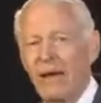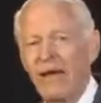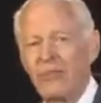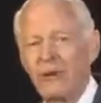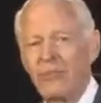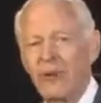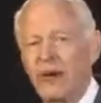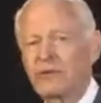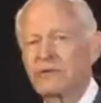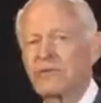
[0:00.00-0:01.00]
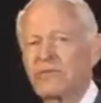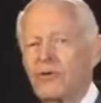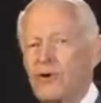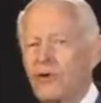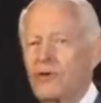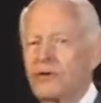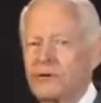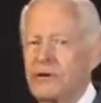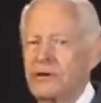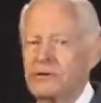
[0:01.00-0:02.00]
I had been a pastor for all
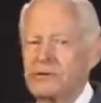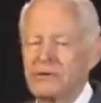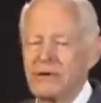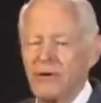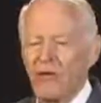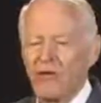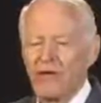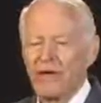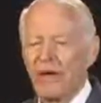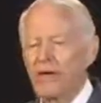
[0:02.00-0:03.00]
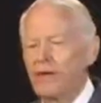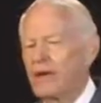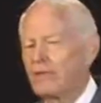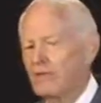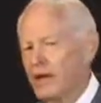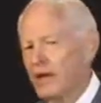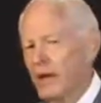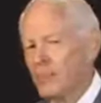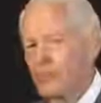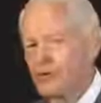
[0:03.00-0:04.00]
those years, had had
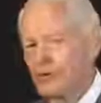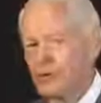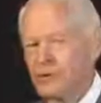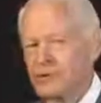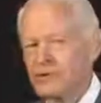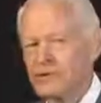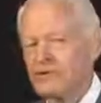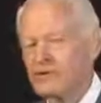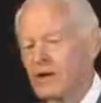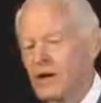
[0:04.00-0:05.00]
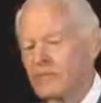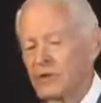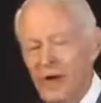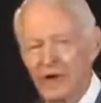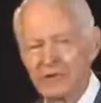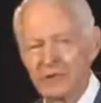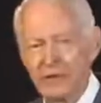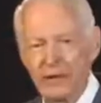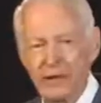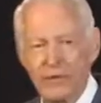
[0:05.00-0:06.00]
many opportunities of
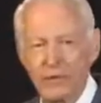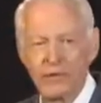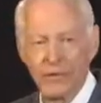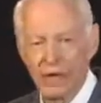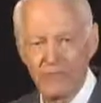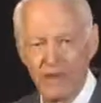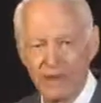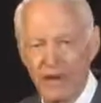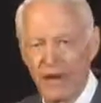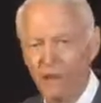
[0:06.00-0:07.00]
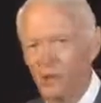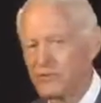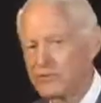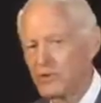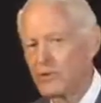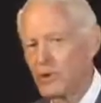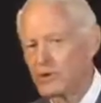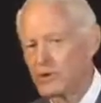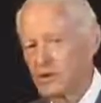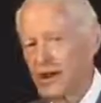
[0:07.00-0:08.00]
counseling with every type of a
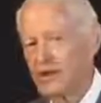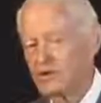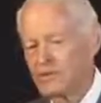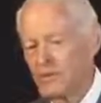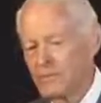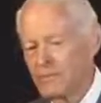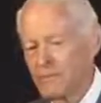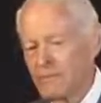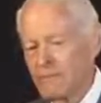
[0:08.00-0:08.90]
situation imaginable,